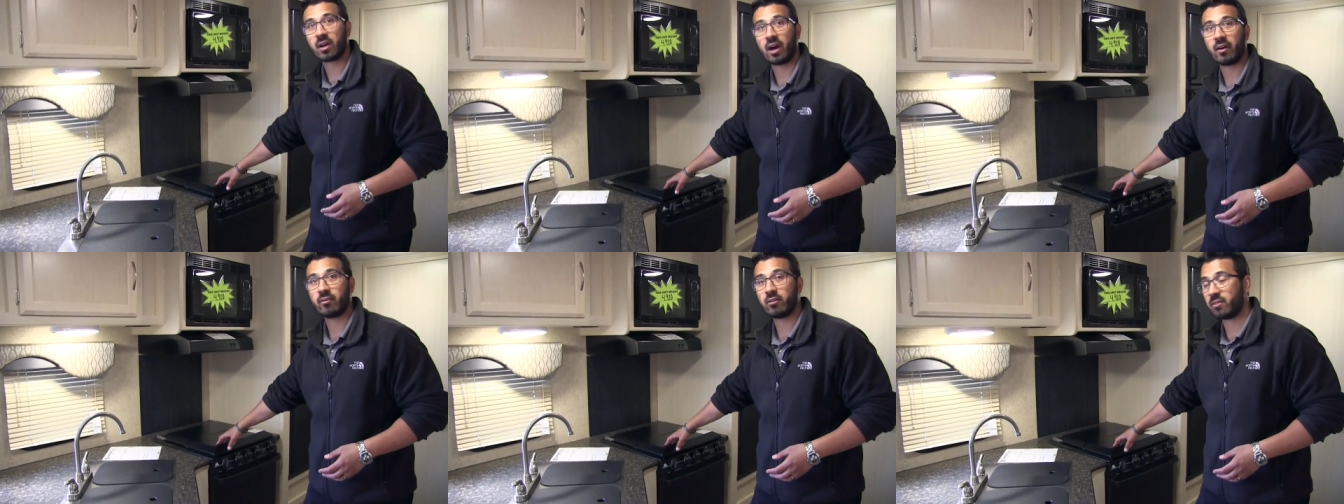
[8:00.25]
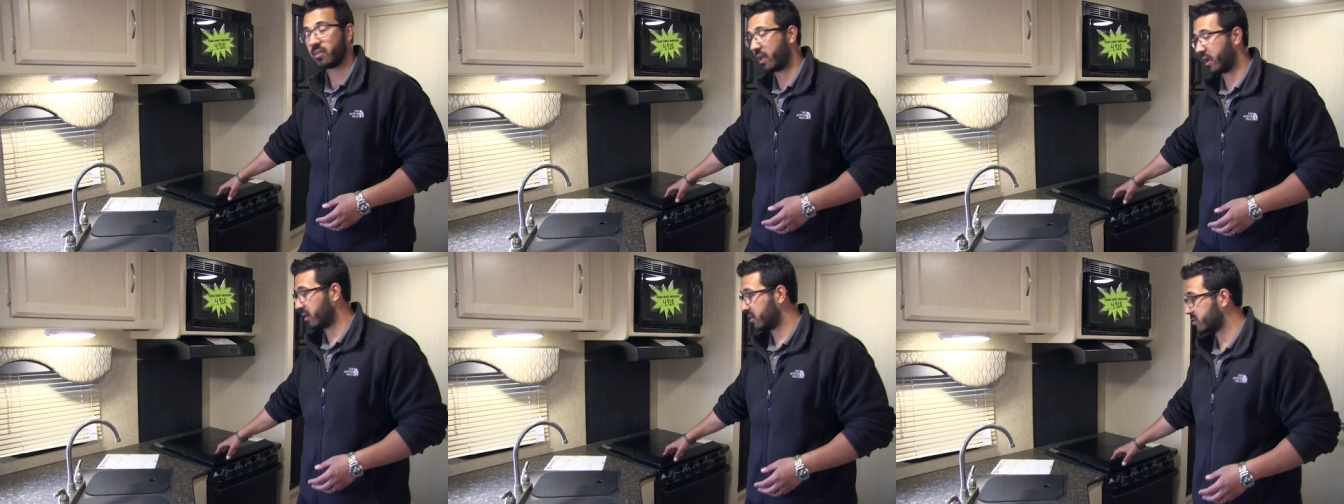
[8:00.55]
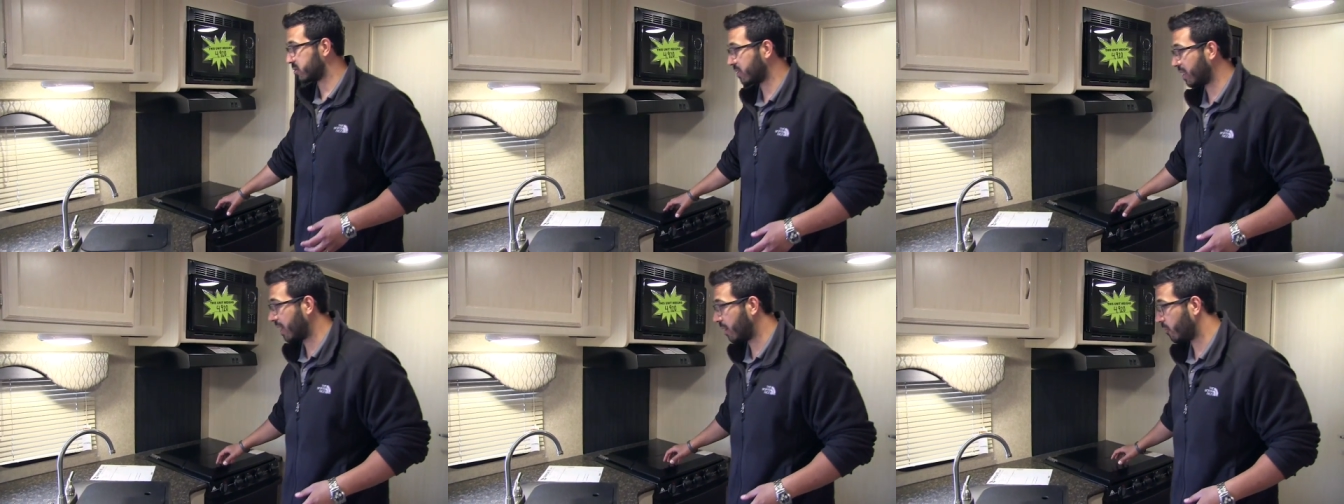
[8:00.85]
a cover there,
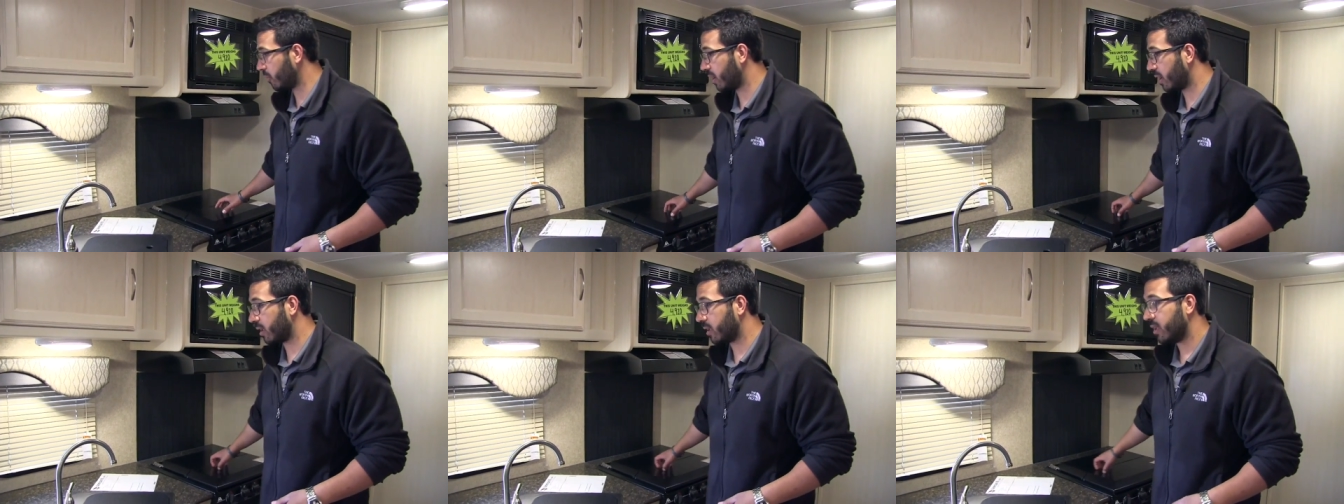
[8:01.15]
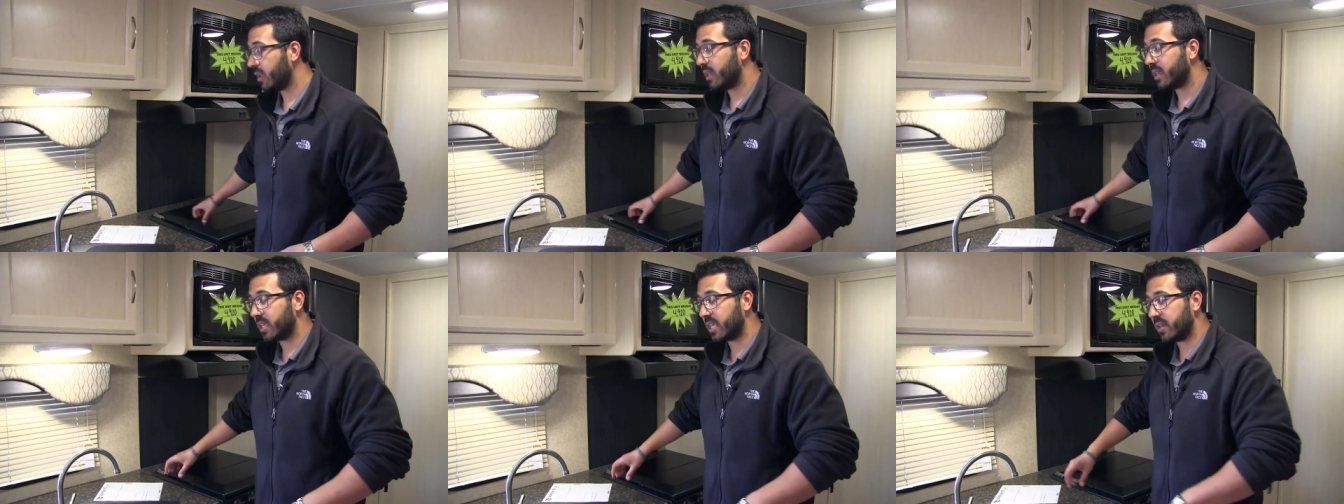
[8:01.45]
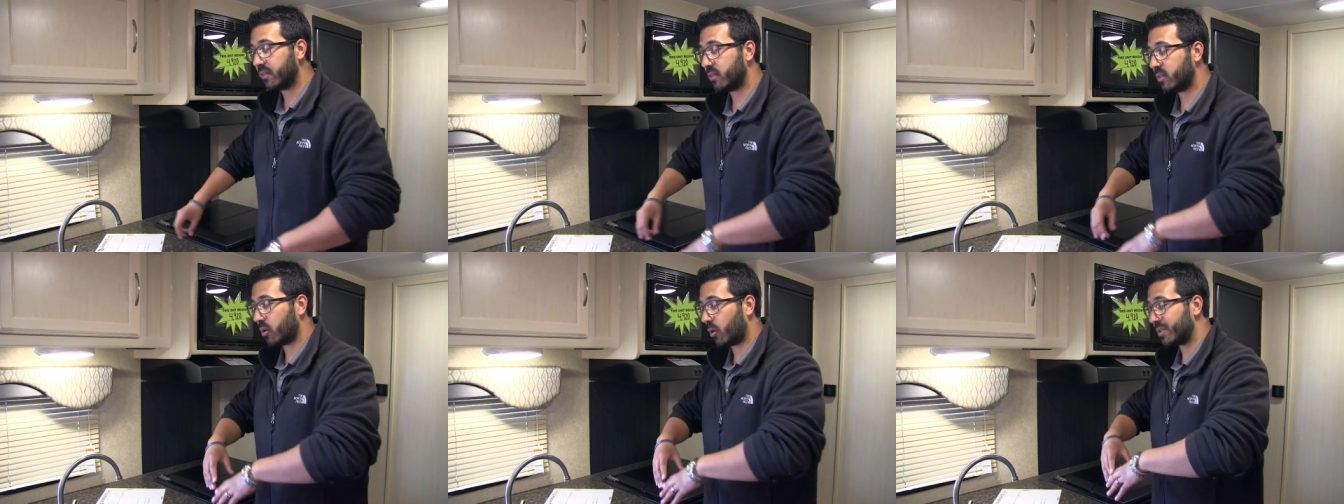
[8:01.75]
so that way,
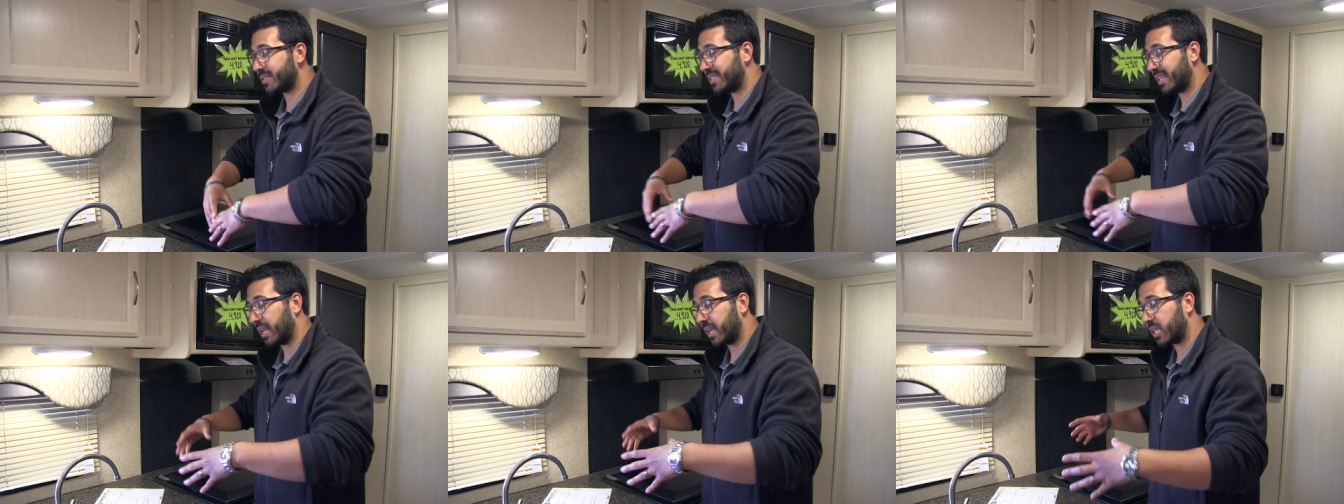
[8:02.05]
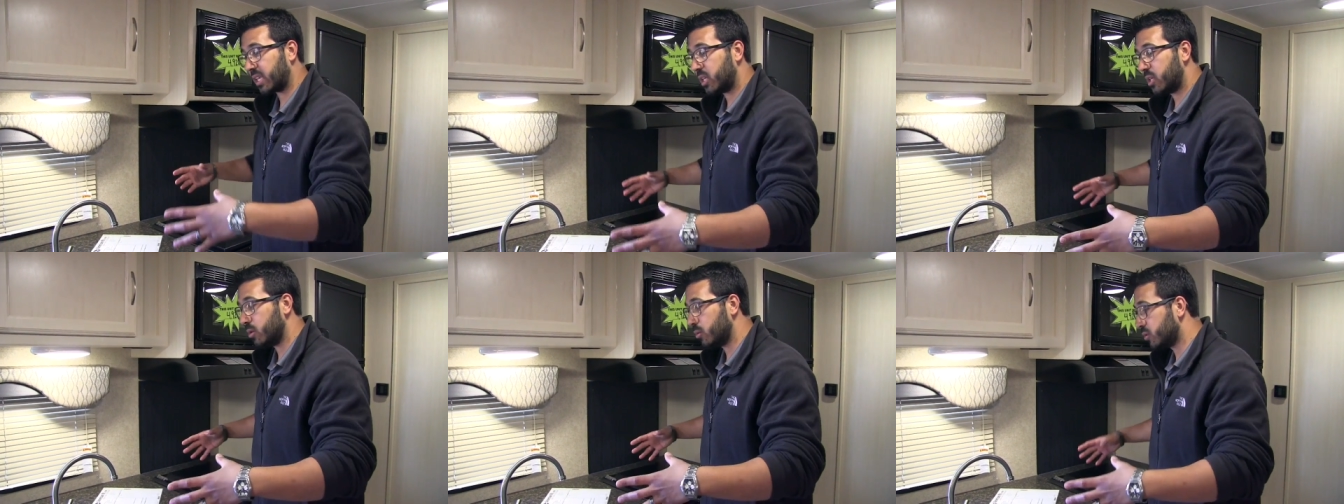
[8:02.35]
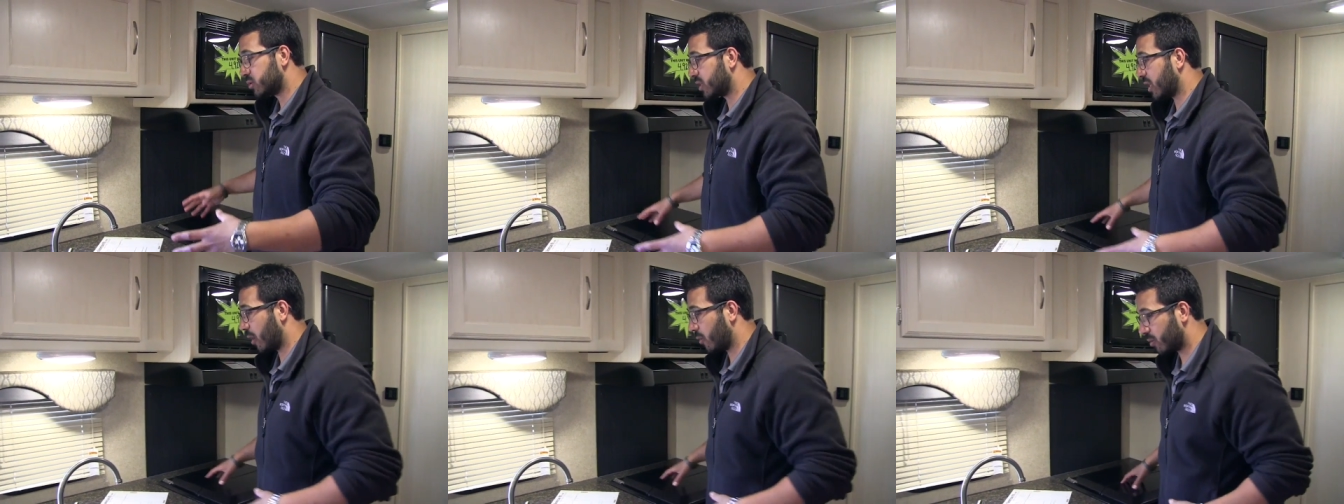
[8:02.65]
even though it's not a
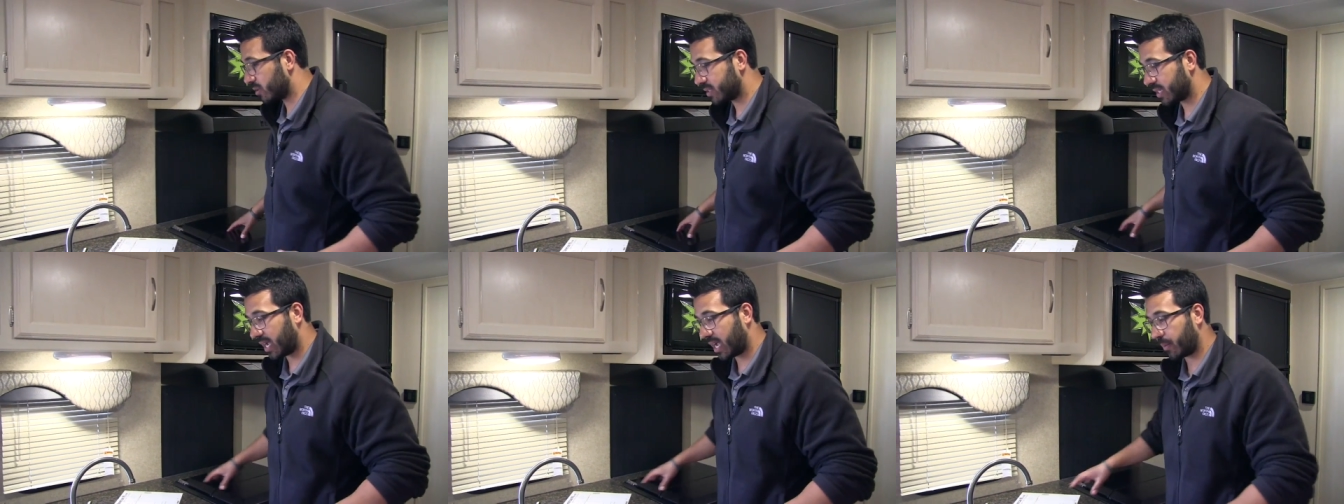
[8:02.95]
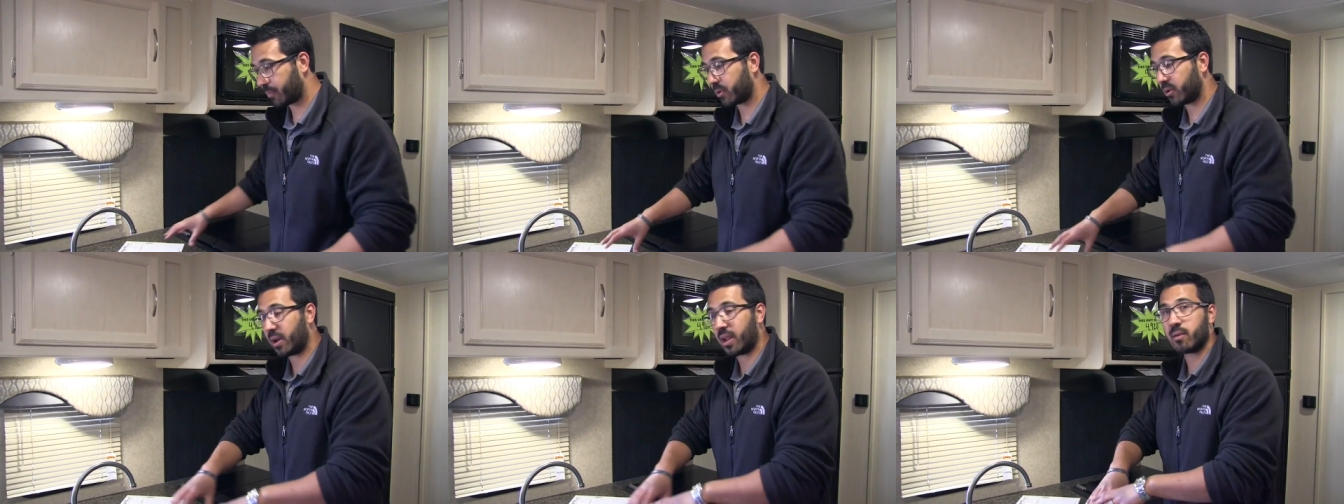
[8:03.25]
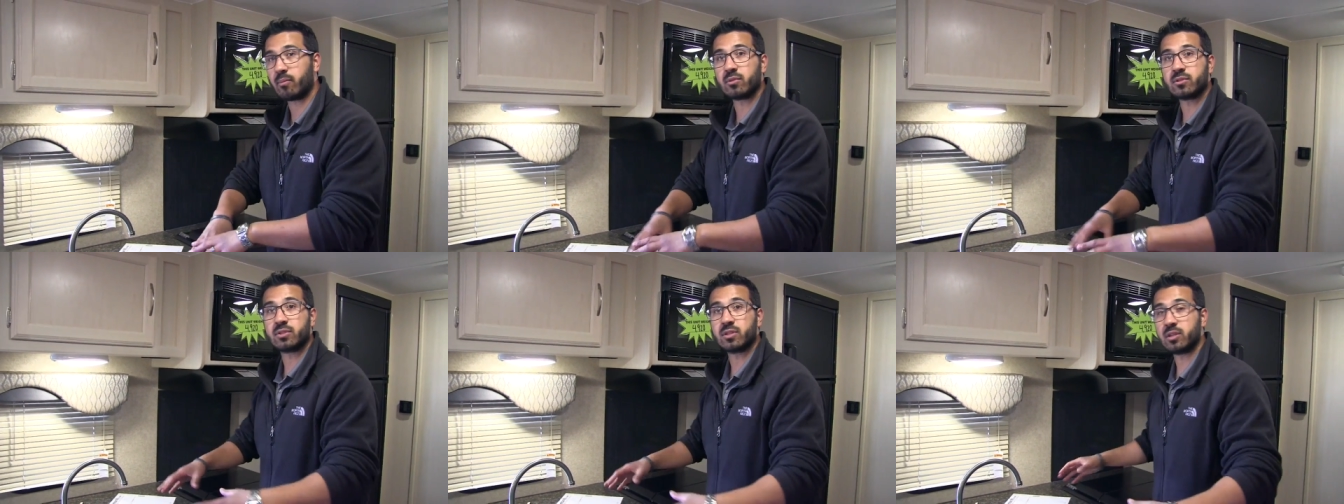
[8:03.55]
huge countertop, you're able